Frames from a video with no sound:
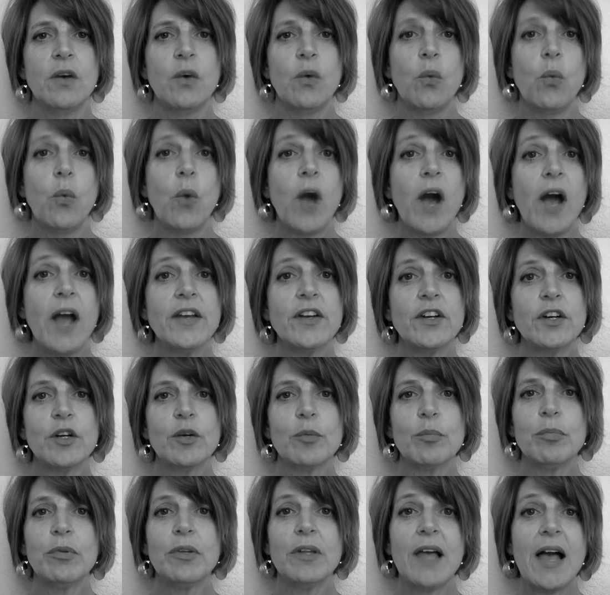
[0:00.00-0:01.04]

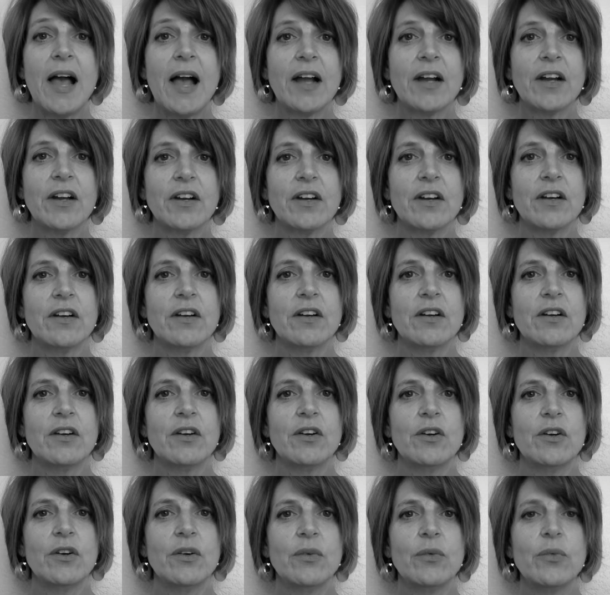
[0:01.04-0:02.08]
whiter, blacker,
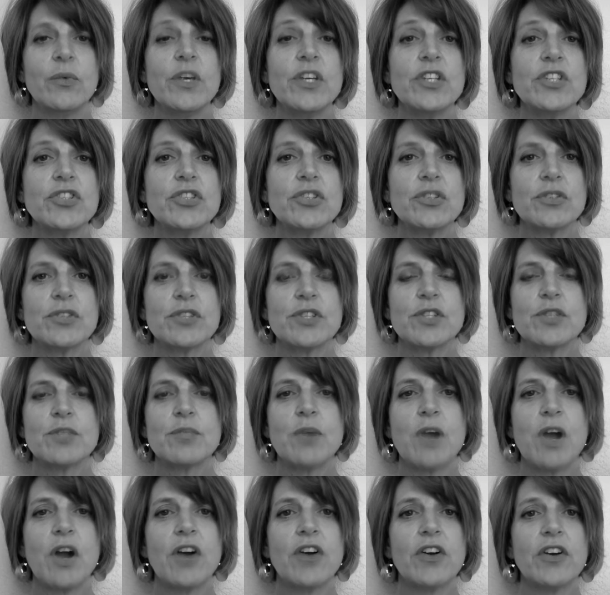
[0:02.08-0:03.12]
richer,
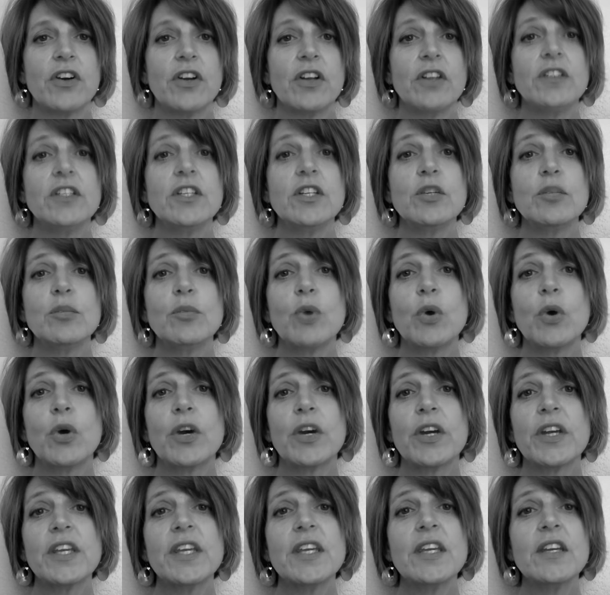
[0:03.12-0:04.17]
smarter, a little
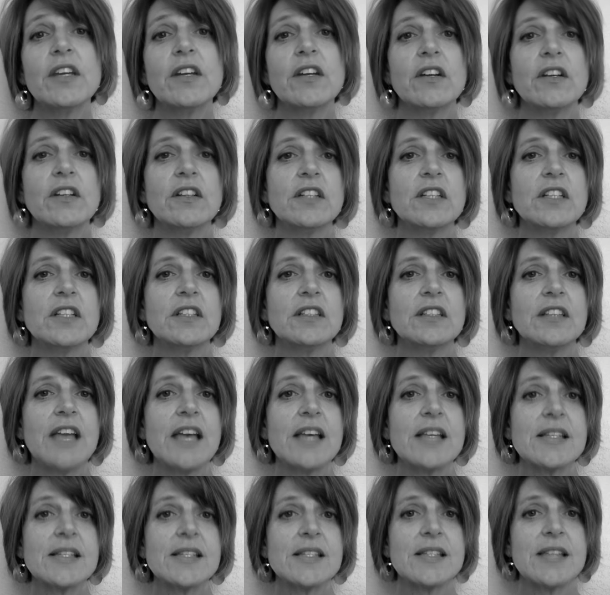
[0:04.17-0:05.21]
more here, a little
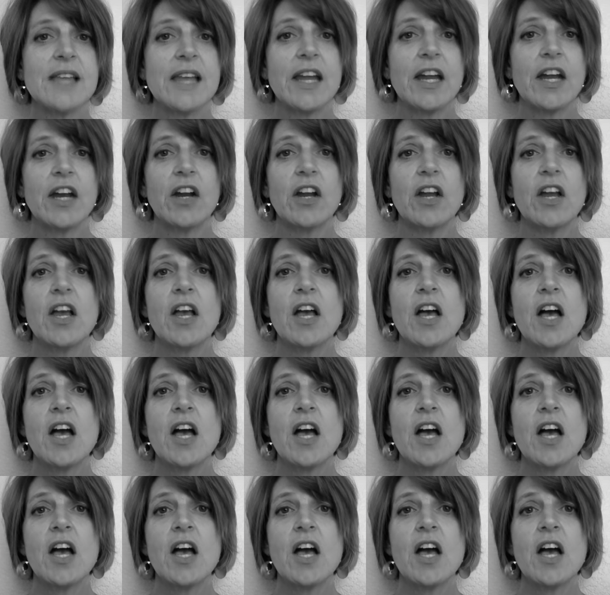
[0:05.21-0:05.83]
less there,